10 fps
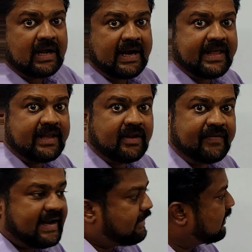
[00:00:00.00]
and
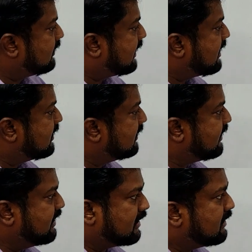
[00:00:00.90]
equilateral
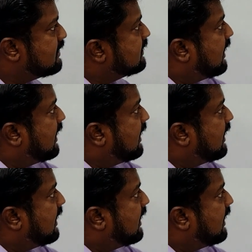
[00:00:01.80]
triangle here.